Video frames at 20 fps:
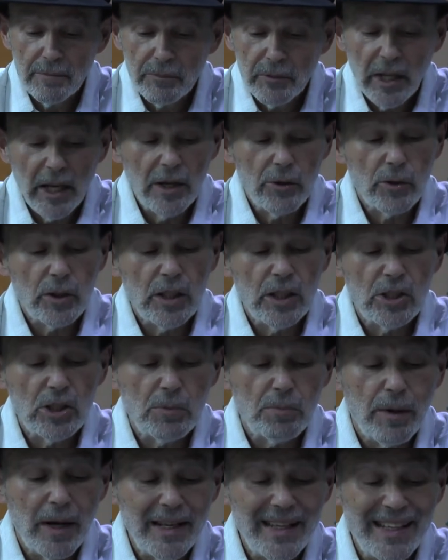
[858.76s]

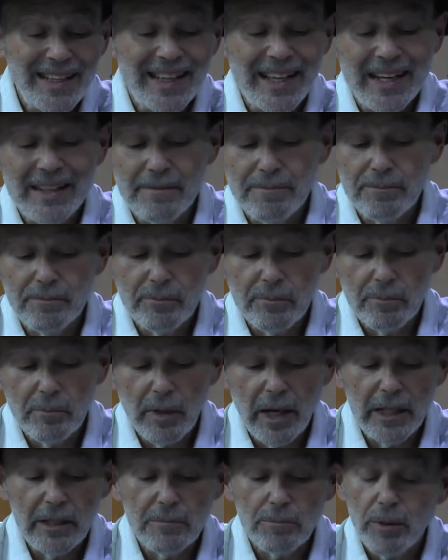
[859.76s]
arrogance by Elam,
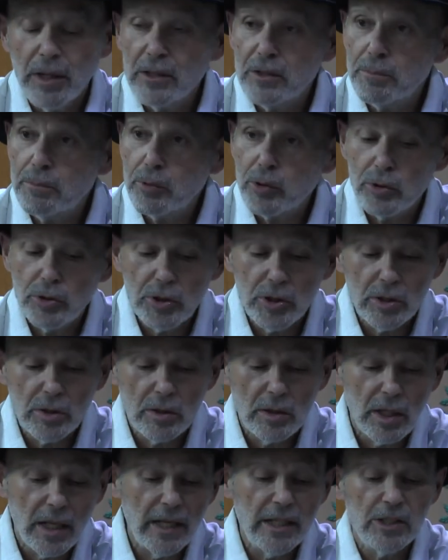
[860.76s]
might by the
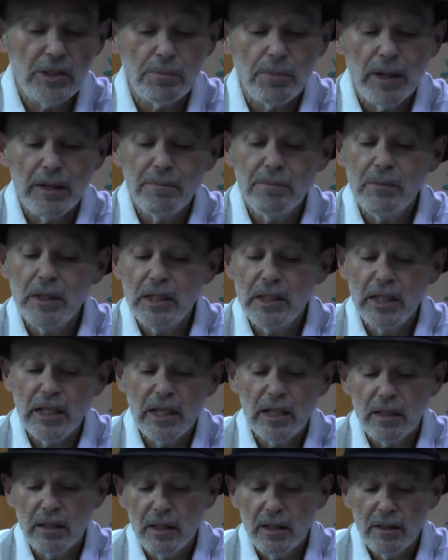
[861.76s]
Persian, lice by
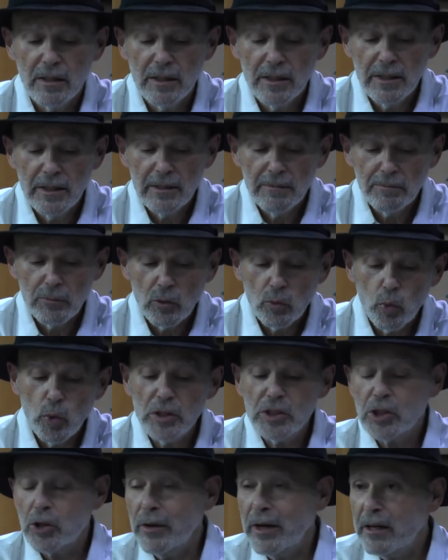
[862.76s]
Media,
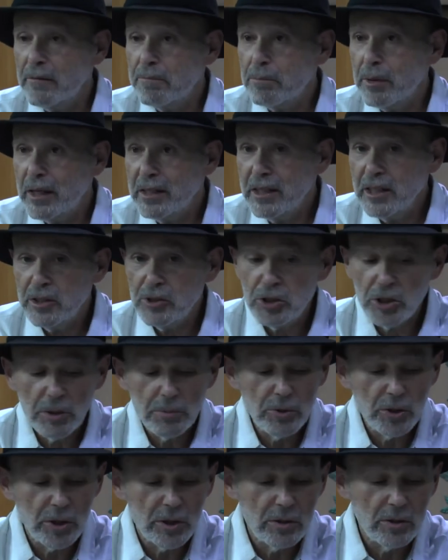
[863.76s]
witchcraft by the
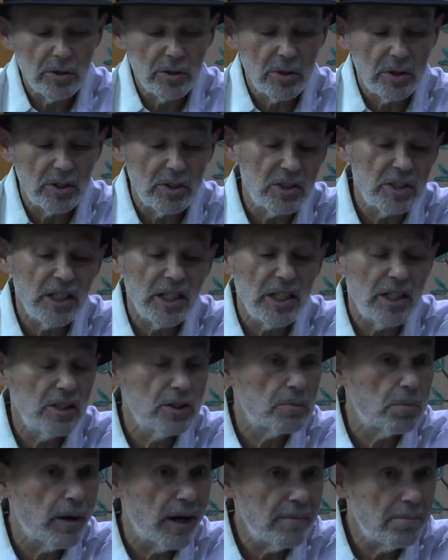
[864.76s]
Egyptians,
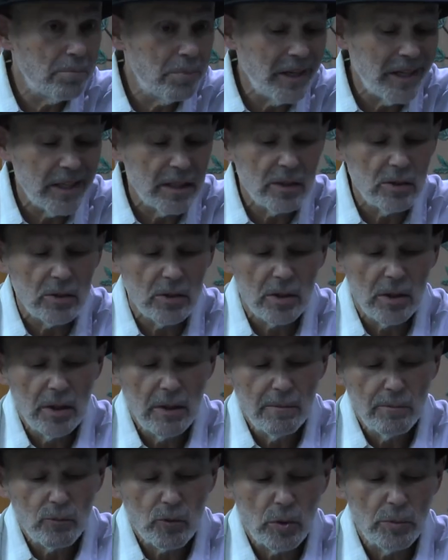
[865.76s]
disease by pigs,
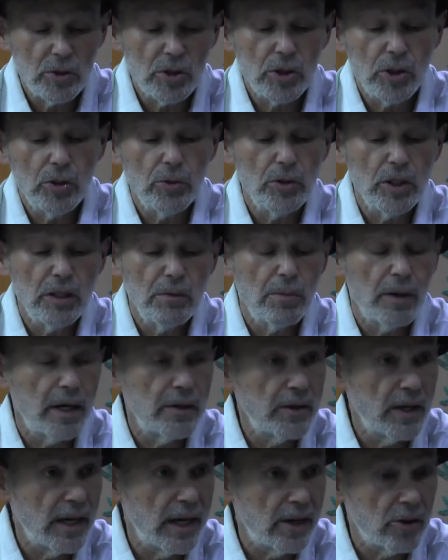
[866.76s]
promiscuity by the